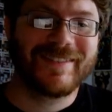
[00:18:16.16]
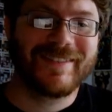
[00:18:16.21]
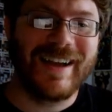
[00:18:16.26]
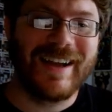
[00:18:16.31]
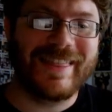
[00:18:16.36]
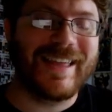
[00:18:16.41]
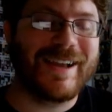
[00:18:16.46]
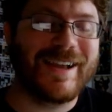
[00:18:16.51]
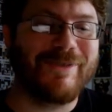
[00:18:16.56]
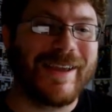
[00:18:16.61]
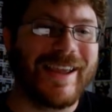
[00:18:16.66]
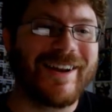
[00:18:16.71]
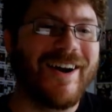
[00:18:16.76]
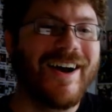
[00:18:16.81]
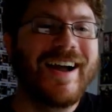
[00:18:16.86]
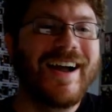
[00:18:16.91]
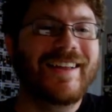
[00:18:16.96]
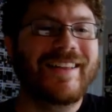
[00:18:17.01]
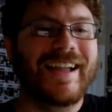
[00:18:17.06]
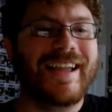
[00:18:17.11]
I think we could
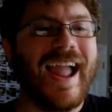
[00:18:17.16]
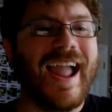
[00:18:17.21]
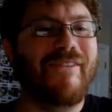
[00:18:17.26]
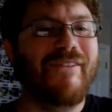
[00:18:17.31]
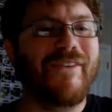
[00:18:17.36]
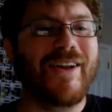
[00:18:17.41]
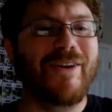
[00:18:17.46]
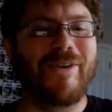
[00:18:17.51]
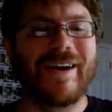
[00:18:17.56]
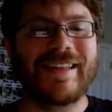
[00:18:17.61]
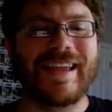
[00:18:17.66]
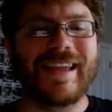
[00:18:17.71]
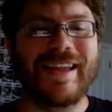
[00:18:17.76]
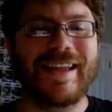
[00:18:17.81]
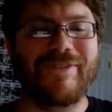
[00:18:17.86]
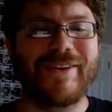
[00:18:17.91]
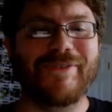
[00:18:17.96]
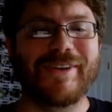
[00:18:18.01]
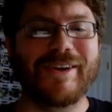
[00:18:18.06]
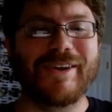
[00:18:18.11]
like everyone,
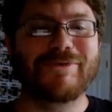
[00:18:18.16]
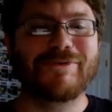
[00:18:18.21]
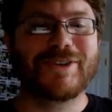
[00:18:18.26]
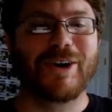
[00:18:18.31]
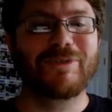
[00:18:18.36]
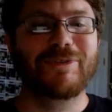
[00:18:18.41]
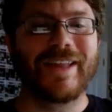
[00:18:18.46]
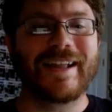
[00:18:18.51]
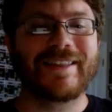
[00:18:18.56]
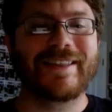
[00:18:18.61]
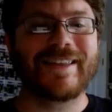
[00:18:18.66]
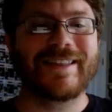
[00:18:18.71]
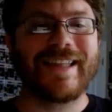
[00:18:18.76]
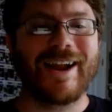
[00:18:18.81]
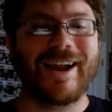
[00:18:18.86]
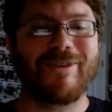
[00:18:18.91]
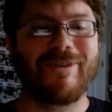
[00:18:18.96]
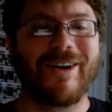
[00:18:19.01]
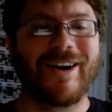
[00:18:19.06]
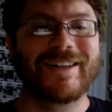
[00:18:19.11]
even if you don't like the
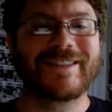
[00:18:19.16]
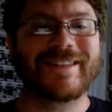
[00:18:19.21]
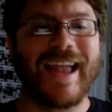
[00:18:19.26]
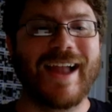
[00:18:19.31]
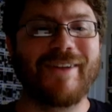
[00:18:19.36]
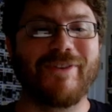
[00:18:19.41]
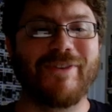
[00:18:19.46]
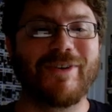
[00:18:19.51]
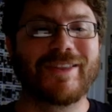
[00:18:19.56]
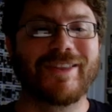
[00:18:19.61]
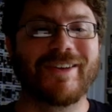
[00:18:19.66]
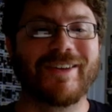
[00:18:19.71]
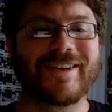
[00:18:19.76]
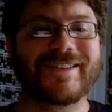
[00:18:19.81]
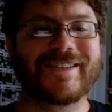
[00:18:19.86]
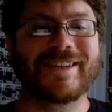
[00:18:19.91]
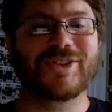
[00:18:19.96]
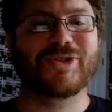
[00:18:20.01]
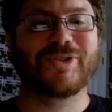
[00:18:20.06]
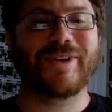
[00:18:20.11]
Necrons, everyone
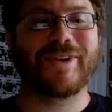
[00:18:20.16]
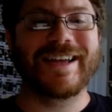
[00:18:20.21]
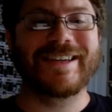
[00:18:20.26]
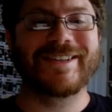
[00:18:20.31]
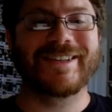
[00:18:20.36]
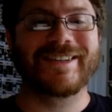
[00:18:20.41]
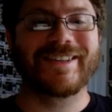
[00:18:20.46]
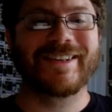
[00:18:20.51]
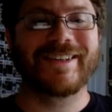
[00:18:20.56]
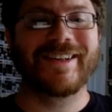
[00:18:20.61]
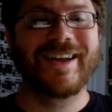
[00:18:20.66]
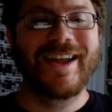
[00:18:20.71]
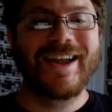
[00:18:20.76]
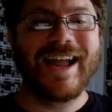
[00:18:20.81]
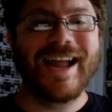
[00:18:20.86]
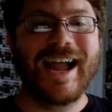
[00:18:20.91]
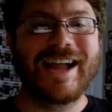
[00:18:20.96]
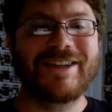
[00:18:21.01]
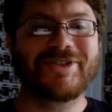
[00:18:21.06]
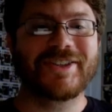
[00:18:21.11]
looks at Trazyn
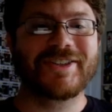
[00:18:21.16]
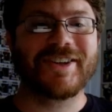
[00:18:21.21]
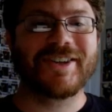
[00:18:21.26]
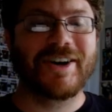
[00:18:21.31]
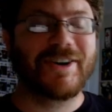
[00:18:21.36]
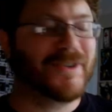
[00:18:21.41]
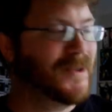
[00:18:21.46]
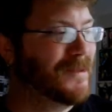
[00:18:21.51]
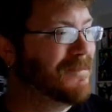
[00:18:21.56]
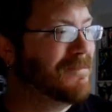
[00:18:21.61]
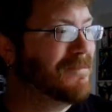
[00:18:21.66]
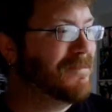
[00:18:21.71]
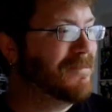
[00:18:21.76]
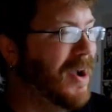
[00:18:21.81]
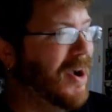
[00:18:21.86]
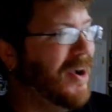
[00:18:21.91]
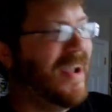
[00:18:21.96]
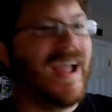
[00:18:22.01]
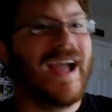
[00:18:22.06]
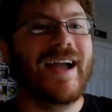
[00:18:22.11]
and just goes,
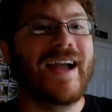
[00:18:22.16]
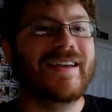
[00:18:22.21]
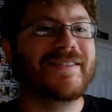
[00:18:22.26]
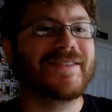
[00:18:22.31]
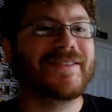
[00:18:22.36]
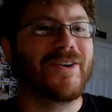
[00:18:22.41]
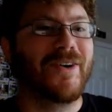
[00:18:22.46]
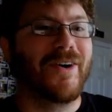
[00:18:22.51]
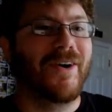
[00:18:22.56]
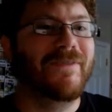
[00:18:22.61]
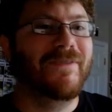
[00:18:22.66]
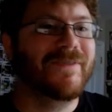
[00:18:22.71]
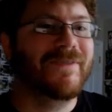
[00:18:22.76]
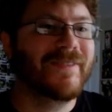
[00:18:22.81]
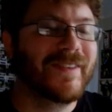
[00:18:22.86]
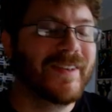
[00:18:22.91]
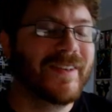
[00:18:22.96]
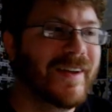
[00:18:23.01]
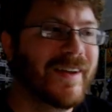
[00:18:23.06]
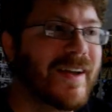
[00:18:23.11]
"Oh yeah, he's cool."
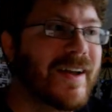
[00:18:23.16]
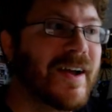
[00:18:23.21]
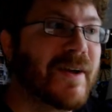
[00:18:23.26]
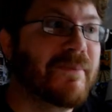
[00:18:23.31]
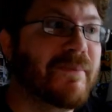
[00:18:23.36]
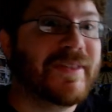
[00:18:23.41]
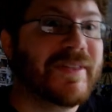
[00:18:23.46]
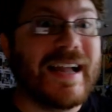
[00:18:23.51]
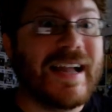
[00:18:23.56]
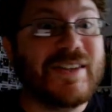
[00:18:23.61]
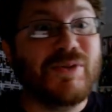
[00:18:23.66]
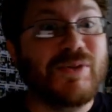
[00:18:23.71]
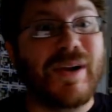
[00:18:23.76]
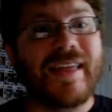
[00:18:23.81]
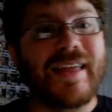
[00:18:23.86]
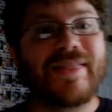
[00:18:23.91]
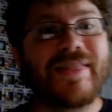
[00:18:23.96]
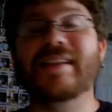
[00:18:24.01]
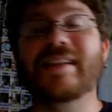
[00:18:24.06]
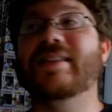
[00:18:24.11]
But that's what
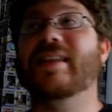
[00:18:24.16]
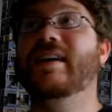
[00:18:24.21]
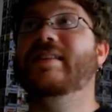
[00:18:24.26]
I think.